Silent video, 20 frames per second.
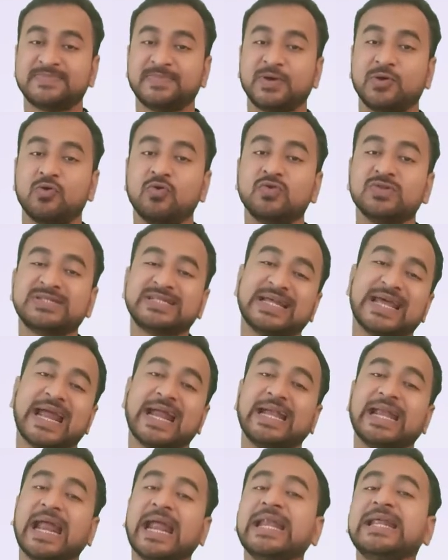because
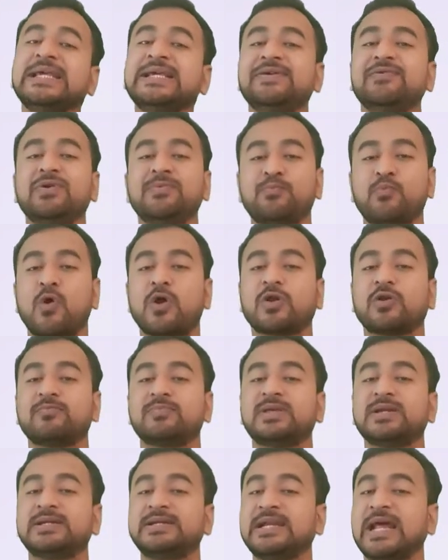at any given point
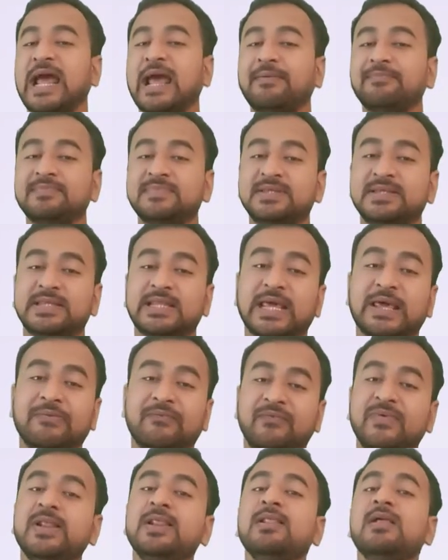of the time they
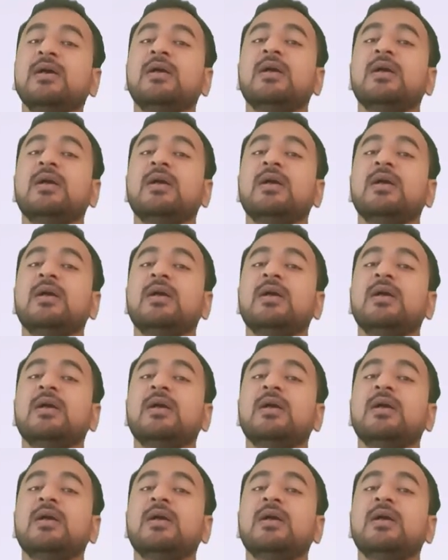will